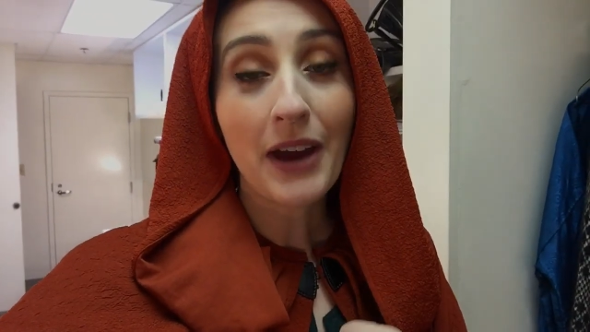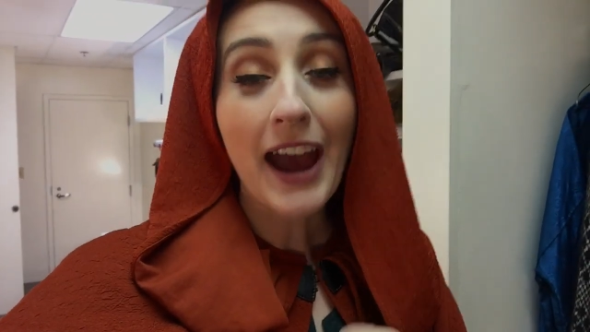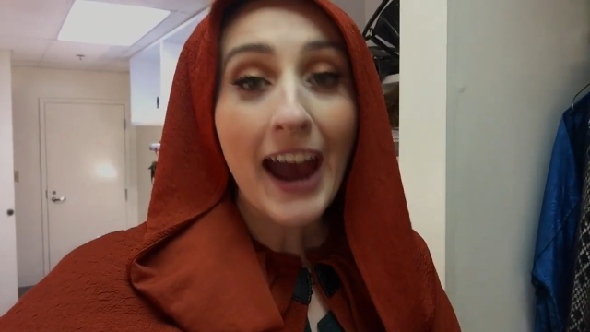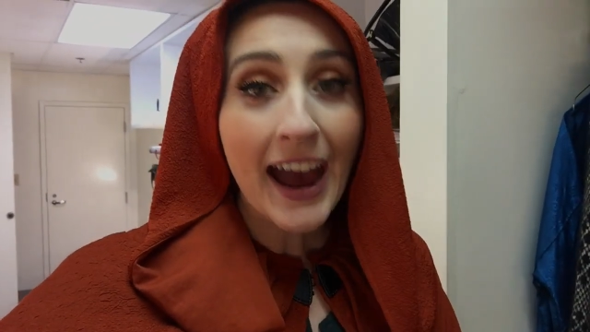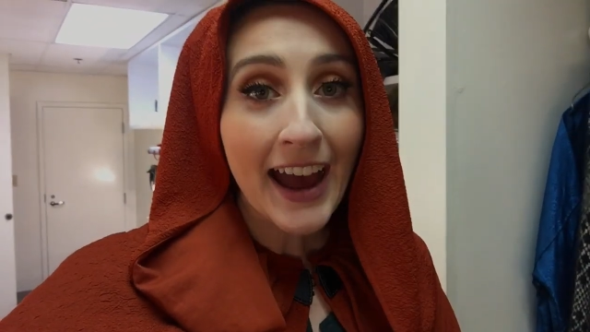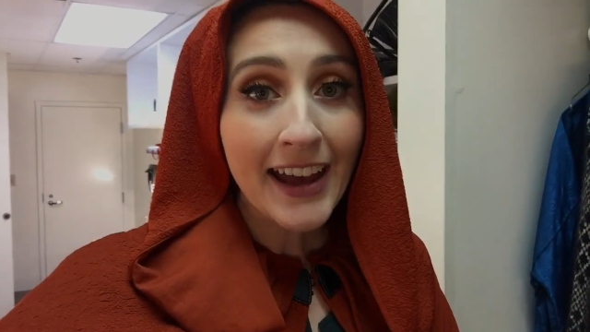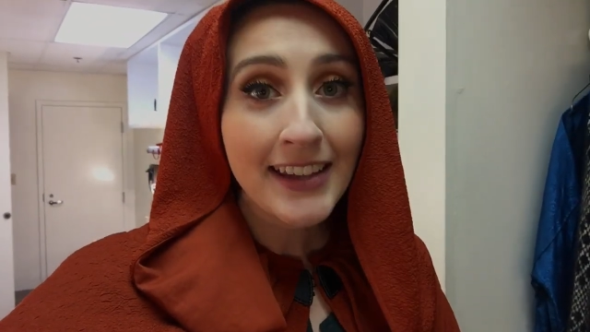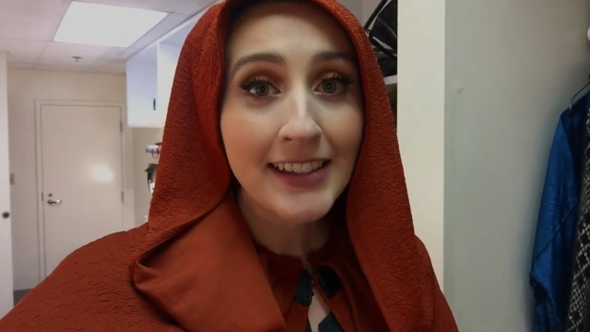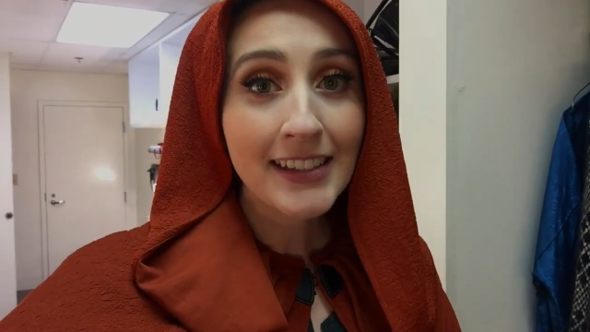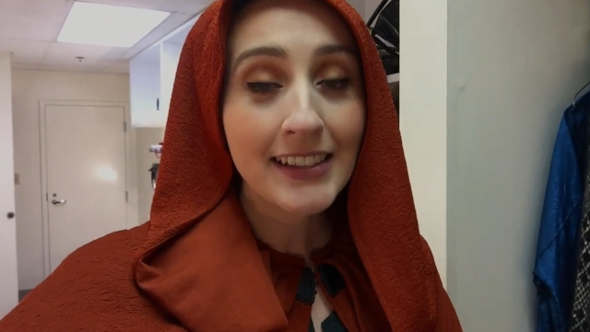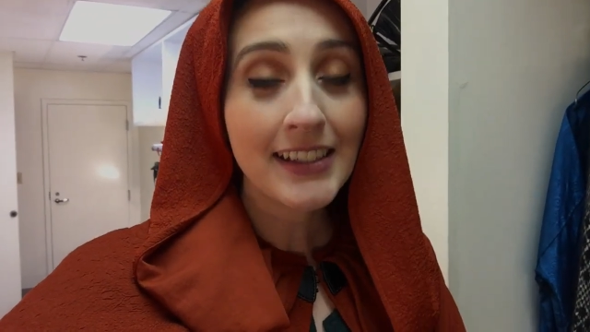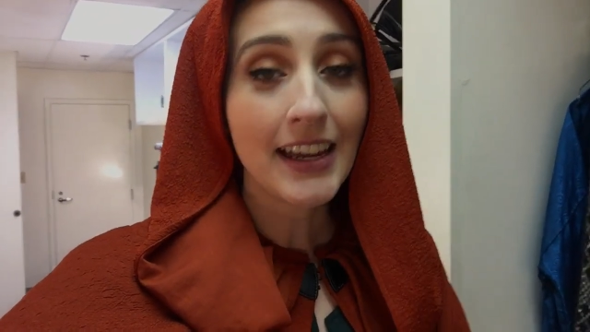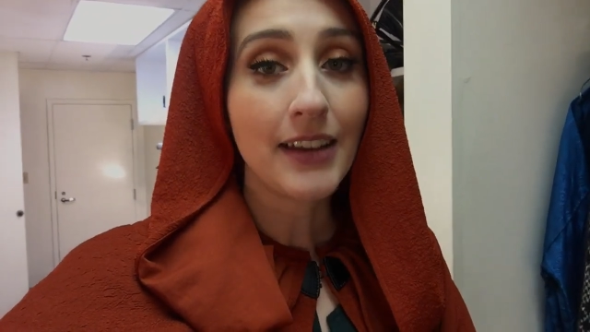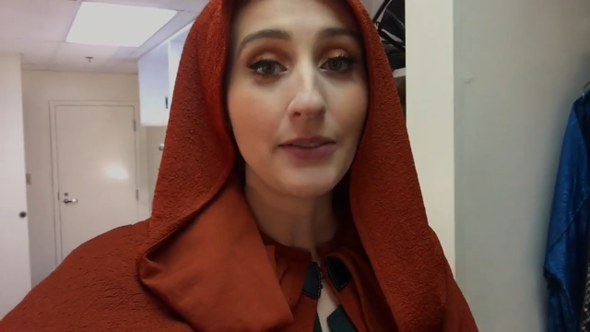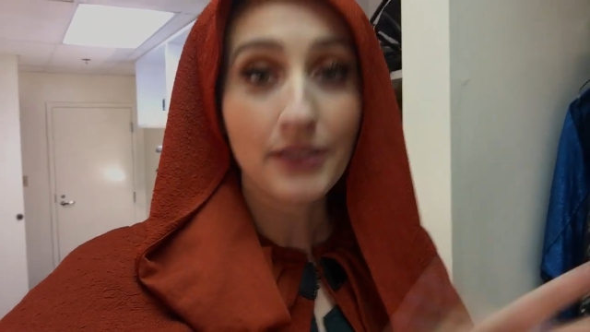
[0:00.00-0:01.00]
asked
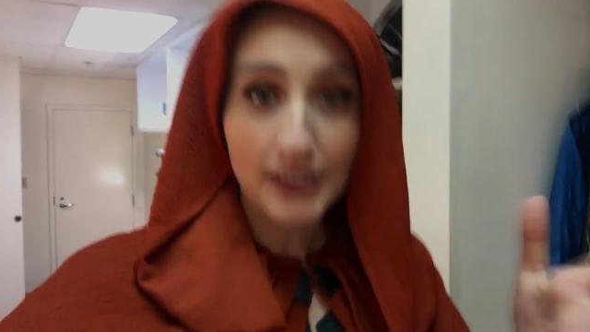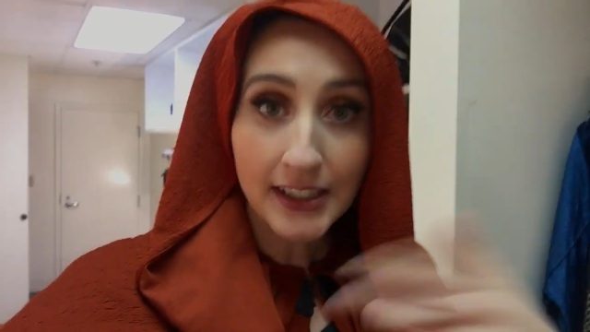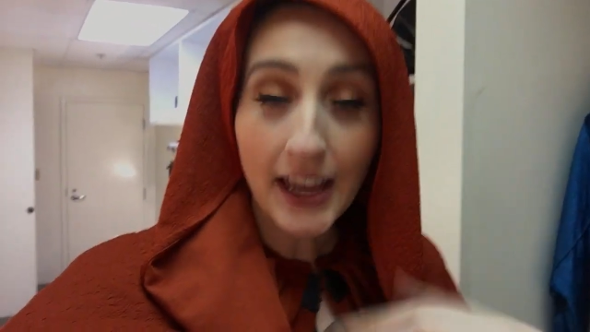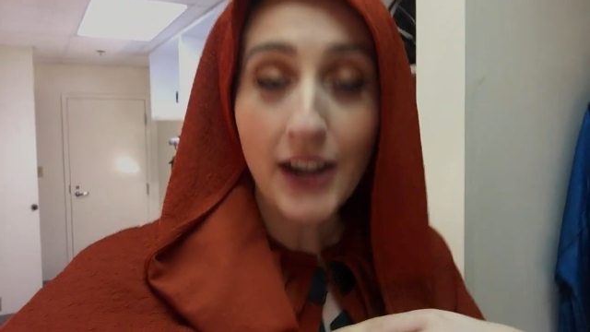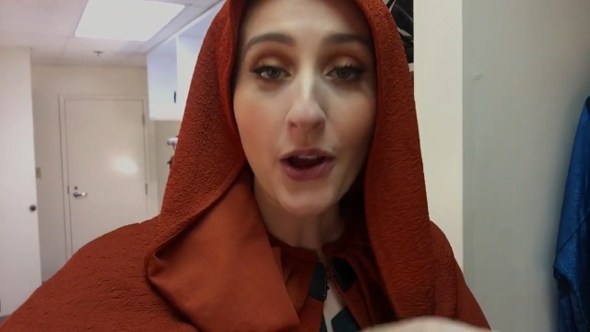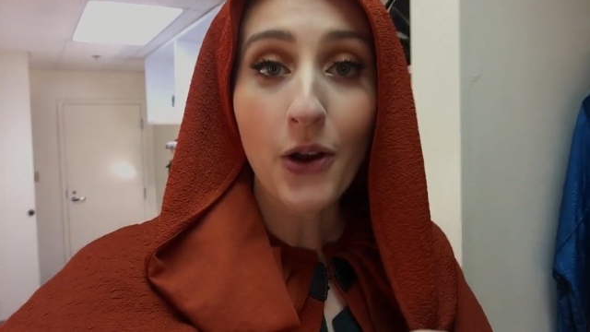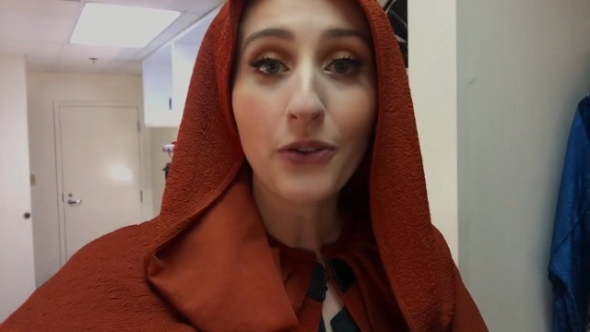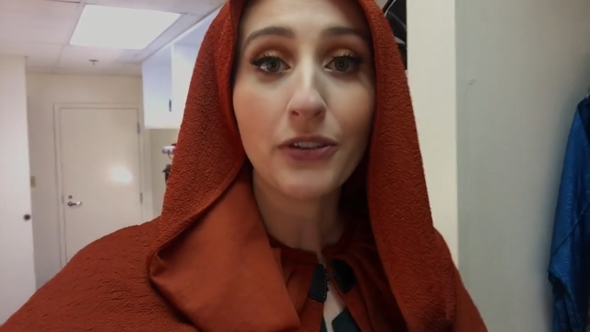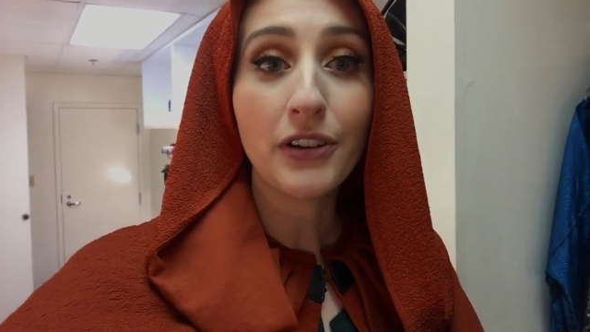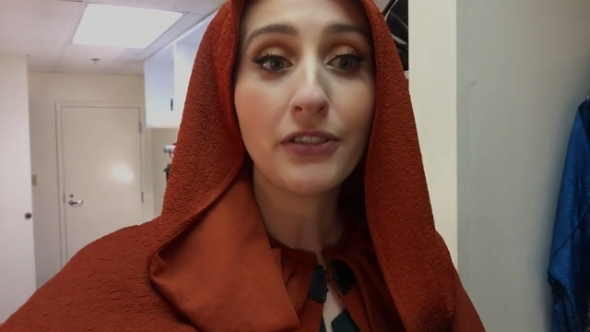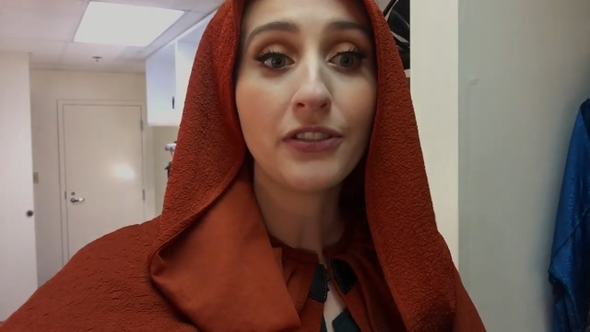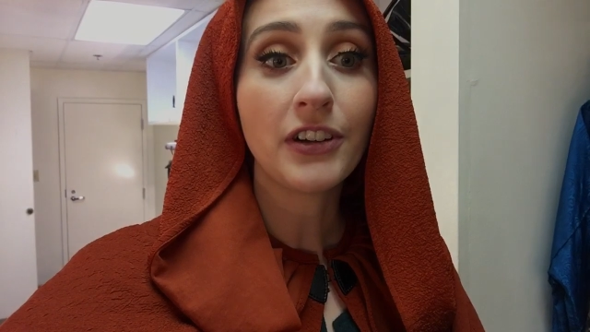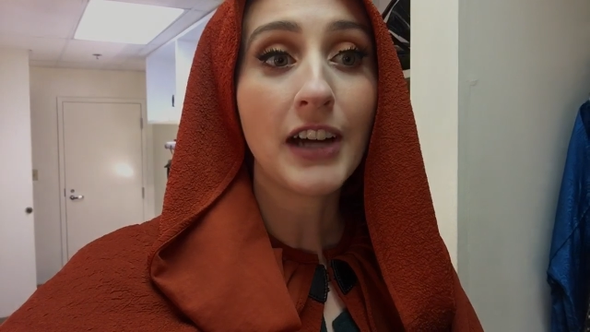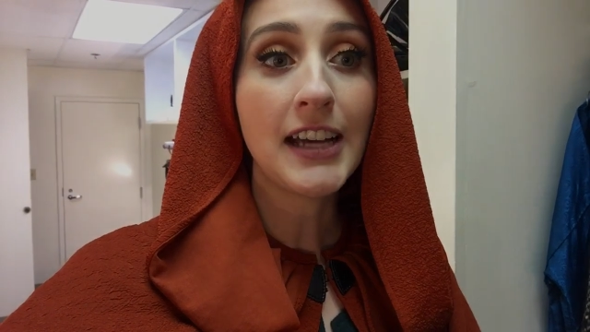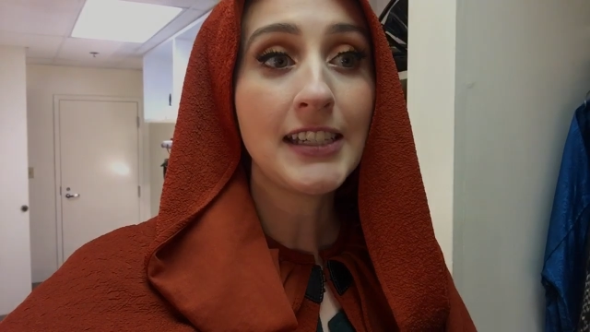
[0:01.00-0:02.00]
and sent over
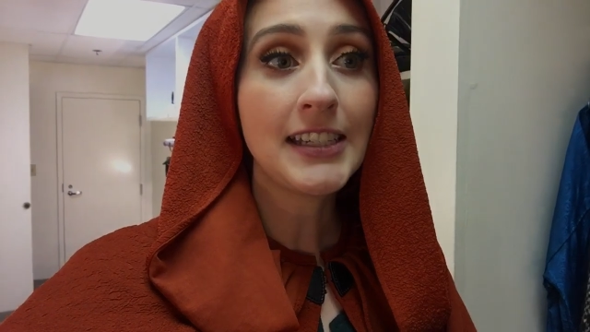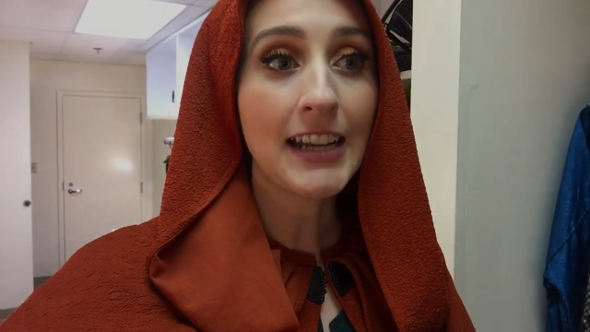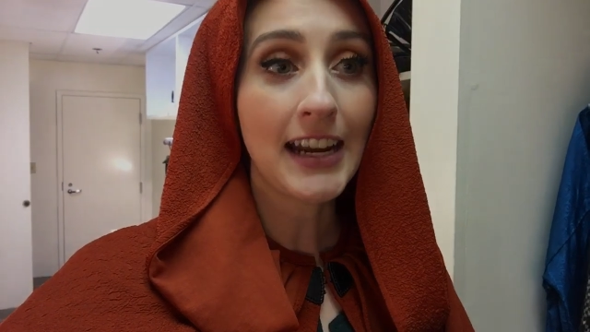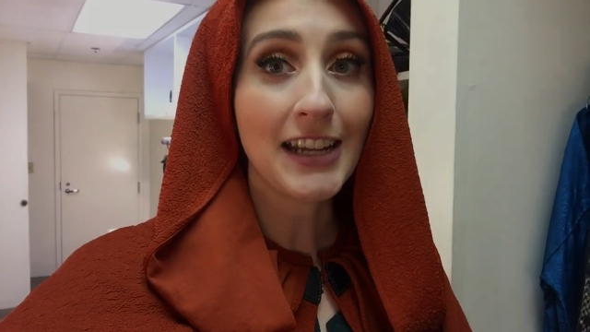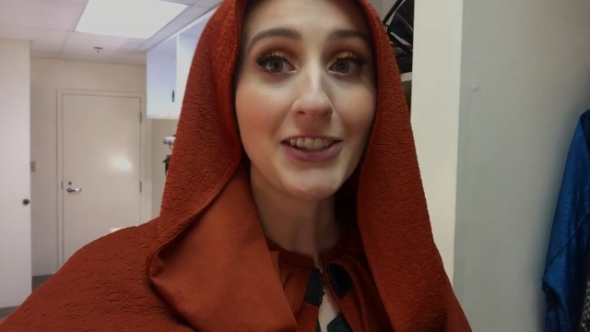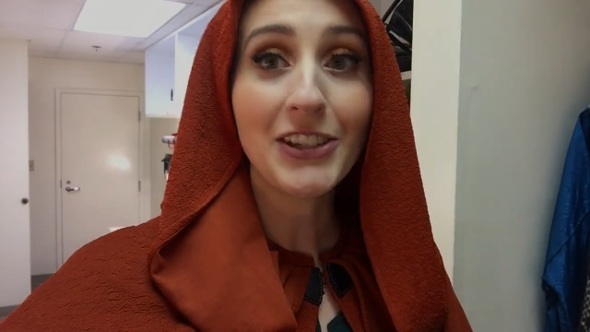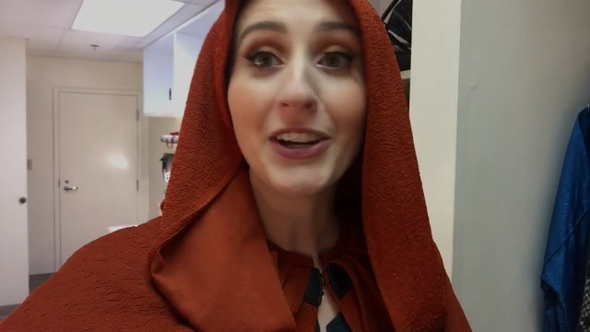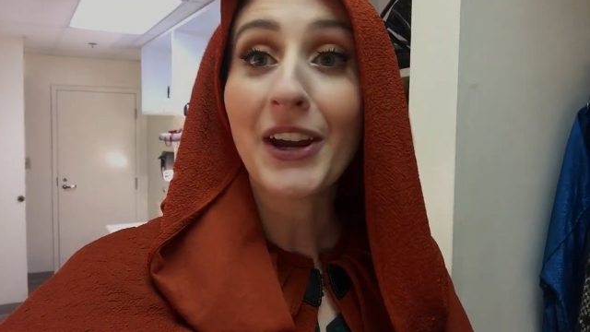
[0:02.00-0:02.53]
for us to answer,